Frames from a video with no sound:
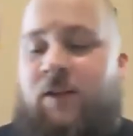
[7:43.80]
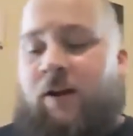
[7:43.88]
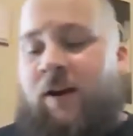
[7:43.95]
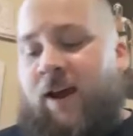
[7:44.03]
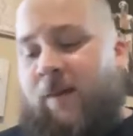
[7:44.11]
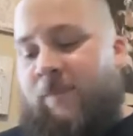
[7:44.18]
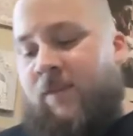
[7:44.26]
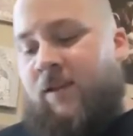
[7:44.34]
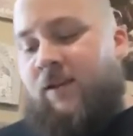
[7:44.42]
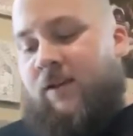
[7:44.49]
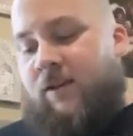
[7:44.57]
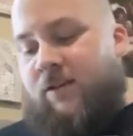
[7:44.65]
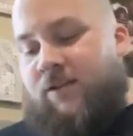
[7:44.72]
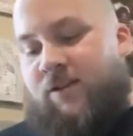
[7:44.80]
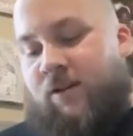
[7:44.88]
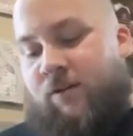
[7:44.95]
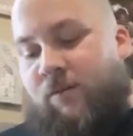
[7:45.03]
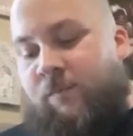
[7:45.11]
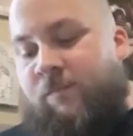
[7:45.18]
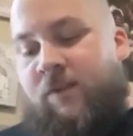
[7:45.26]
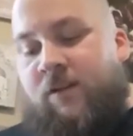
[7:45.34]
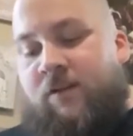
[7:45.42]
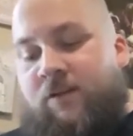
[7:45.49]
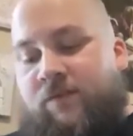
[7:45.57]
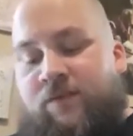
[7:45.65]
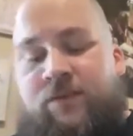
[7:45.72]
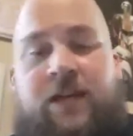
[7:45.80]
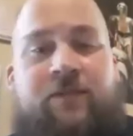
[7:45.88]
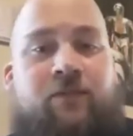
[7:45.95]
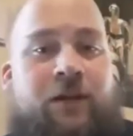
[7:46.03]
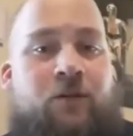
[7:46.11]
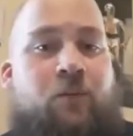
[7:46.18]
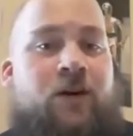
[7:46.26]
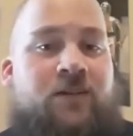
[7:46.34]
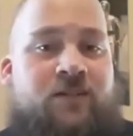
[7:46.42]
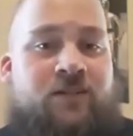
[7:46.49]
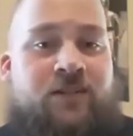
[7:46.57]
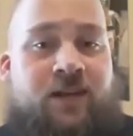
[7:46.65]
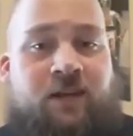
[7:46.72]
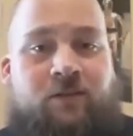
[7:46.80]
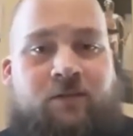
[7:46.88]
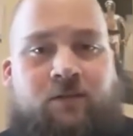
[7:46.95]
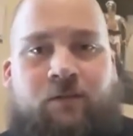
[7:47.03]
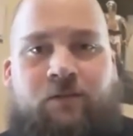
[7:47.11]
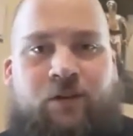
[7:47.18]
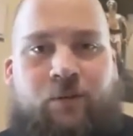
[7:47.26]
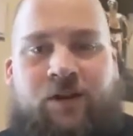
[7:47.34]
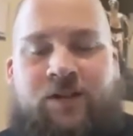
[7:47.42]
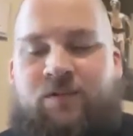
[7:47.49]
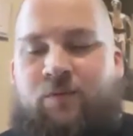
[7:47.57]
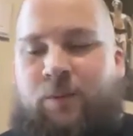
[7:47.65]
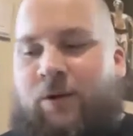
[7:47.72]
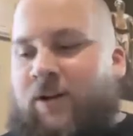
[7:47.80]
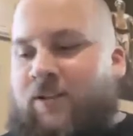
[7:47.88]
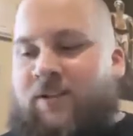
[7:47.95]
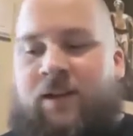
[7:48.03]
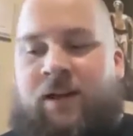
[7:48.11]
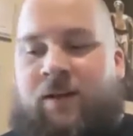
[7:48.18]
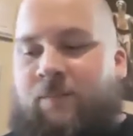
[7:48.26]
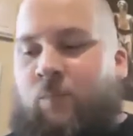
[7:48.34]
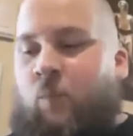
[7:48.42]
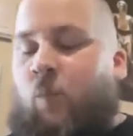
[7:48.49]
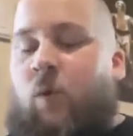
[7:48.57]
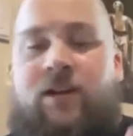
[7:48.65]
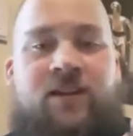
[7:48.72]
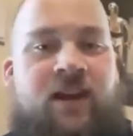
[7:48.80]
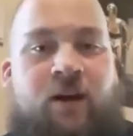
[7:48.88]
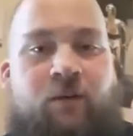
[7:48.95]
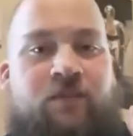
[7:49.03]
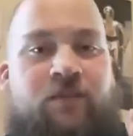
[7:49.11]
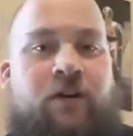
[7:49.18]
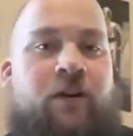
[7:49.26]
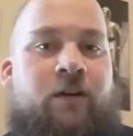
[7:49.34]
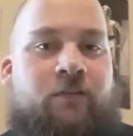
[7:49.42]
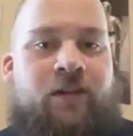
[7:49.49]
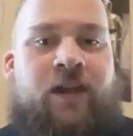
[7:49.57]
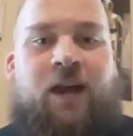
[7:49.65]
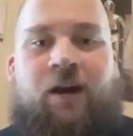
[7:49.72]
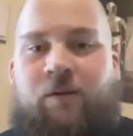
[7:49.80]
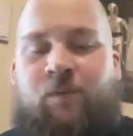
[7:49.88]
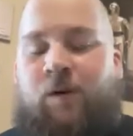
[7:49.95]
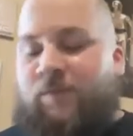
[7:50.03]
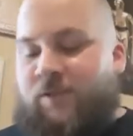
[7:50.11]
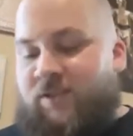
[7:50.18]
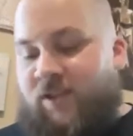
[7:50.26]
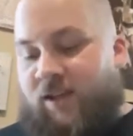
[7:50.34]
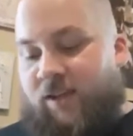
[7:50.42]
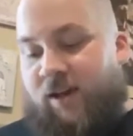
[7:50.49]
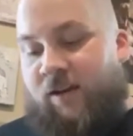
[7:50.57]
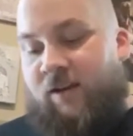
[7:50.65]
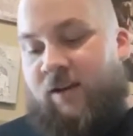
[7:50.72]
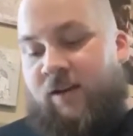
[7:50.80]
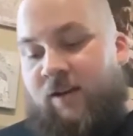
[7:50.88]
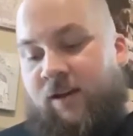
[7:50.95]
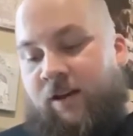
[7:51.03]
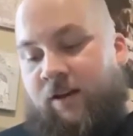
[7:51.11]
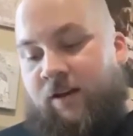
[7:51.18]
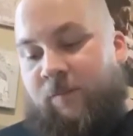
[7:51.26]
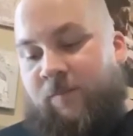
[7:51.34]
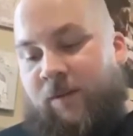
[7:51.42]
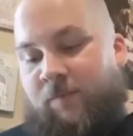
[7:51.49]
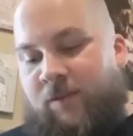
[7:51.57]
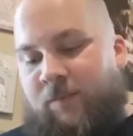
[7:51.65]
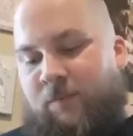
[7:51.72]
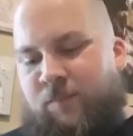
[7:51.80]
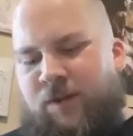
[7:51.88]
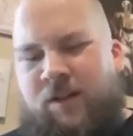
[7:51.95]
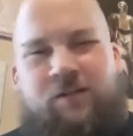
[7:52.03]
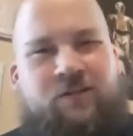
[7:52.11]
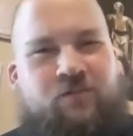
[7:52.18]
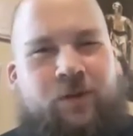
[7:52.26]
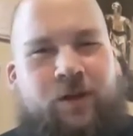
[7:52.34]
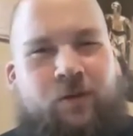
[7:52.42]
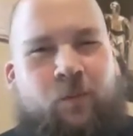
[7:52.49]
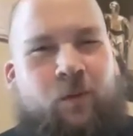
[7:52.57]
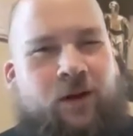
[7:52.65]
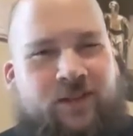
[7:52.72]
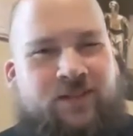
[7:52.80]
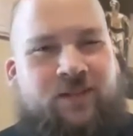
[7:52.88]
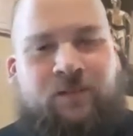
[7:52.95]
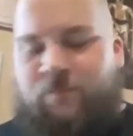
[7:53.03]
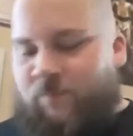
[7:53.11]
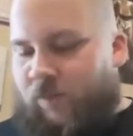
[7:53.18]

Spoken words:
All right. So to have a Rayquaza deck, or Rayquaza, one day I'll figure out how to properly say that. Pretty sure it's Rayquaza.